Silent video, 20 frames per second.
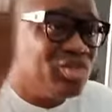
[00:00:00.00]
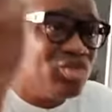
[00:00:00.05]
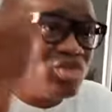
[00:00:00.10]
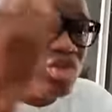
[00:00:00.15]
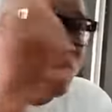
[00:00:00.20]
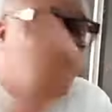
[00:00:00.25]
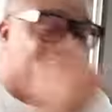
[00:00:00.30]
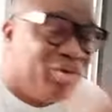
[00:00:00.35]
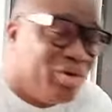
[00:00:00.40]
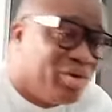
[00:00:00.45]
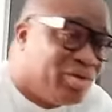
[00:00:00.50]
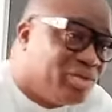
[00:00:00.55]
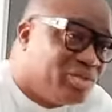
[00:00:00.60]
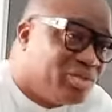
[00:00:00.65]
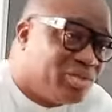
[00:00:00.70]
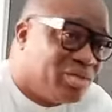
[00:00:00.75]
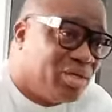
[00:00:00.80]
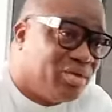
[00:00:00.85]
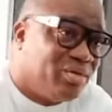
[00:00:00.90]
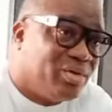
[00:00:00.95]
they serve it on the
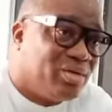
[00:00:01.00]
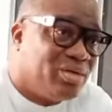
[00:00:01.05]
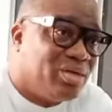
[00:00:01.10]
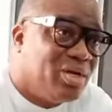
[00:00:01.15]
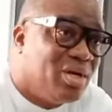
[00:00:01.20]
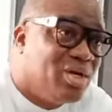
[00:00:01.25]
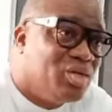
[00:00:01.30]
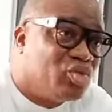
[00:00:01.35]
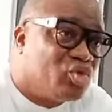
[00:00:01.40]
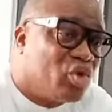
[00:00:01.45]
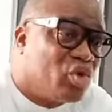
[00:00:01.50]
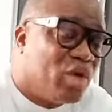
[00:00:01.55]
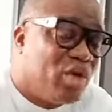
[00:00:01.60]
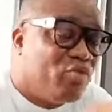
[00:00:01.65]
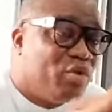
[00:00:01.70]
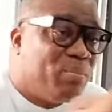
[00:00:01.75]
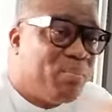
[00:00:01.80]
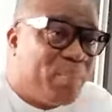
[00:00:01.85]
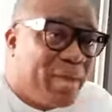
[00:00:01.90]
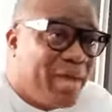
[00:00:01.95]
security. So
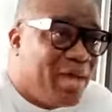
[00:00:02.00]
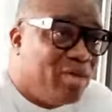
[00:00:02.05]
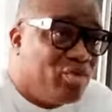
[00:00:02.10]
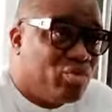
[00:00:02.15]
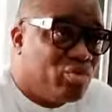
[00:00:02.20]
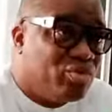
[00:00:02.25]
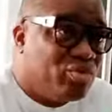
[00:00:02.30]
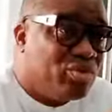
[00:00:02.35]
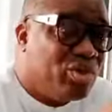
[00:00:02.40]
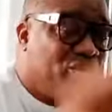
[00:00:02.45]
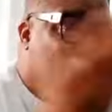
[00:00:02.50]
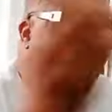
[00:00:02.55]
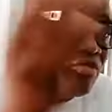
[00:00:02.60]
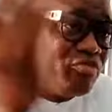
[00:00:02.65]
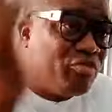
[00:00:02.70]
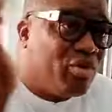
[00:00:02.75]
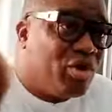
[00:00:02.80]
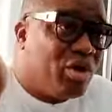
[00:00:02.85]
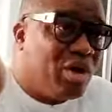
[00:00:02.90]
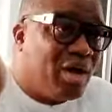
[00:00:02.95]
if we pay you
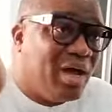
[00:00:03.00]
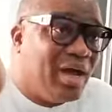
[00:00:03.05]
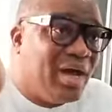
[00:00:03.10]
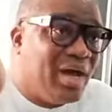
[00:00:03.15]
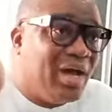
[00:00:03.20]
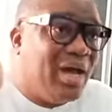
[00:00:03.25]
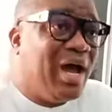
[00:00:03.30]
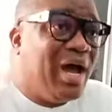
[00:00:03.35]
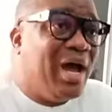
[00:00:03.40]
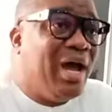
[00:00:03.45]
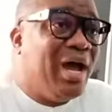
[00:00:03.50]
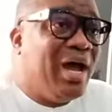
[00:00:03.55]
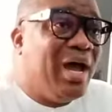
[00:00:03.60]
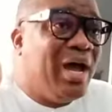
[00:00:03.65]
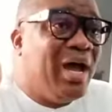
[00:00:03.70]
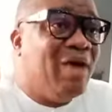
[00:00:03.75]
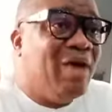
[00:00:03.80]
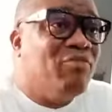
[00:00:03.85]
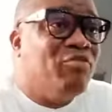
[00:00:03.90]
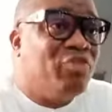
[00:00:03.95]
for
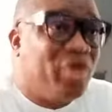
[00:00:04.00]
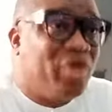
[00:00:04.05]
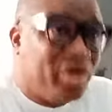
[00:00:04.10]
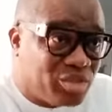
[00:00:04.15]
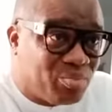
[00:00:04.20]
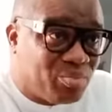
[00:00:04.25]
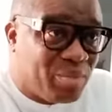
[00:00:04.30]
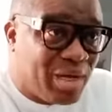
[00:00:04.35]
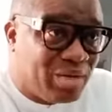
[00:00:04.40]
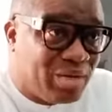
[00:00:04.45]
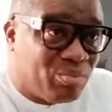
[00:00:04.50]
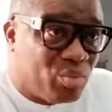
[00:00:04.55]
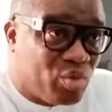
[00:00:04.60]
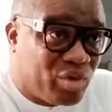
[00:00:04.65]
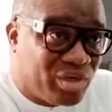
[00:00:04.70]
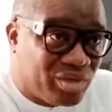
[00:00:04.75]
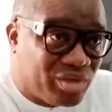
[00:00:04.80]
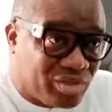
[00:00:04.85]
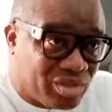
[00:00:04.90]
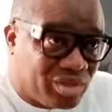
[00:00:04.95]
advertisement
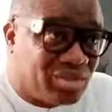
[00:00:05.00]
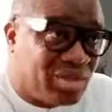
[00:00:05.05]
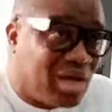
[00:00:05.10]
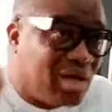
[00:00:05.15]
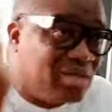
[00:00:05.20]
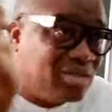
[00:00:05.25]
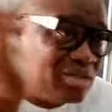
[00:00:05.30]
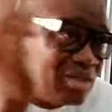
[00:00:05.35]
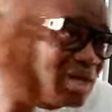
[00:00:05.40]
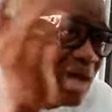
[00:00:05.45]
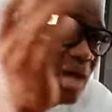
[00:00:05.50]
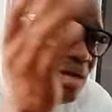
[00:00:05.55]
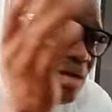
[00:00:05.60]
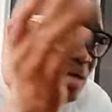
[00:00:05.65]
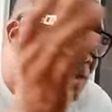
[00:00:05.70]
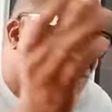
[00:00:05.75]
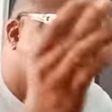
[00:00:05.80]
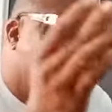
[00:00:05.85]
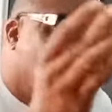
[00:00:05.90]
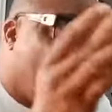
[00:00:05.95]
more than
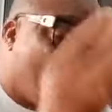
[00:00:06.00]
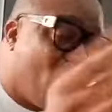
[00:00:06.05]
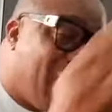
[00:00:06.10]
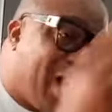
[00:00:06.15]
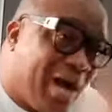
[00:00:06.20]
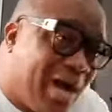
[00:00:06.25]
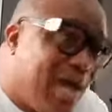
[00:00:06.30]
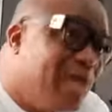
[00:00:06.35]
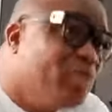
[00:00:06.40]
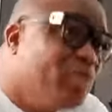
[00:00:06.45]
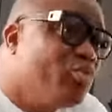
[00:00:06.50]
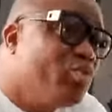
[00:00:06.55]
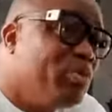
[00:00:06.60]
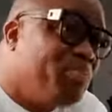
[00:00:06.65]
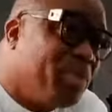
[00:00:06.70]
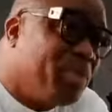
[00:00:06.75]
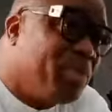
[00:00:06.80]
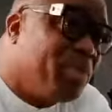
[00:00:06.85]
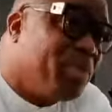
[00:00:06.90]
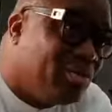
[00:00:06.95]
$6,000, why can't we
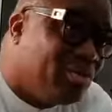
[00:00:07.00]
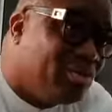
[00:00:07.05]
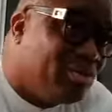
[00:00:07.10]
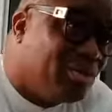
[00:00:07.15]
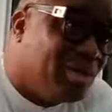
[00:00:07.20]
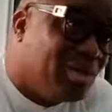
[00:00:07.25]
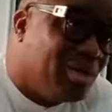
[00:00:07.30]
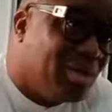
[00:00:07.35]
pay you